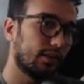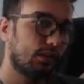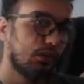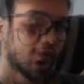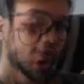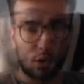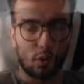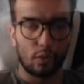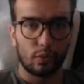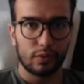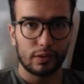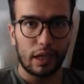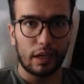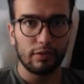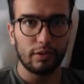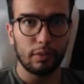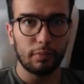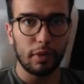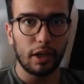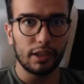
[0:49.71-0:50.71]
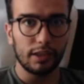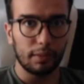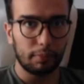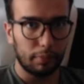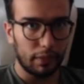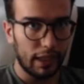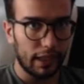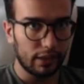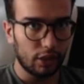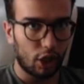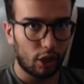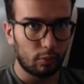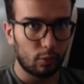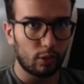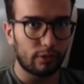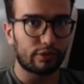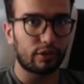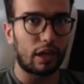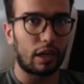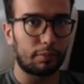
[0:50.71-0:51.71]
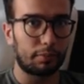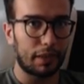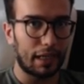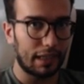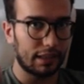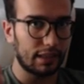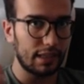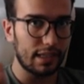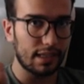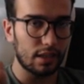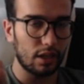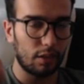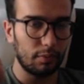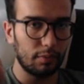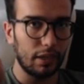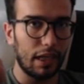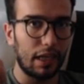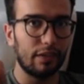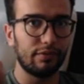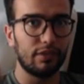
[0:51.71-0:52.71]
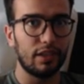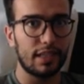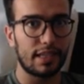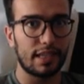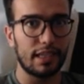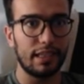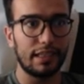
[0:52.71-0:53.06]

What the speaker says: So now we buy the blade armor for our practice dummy and we see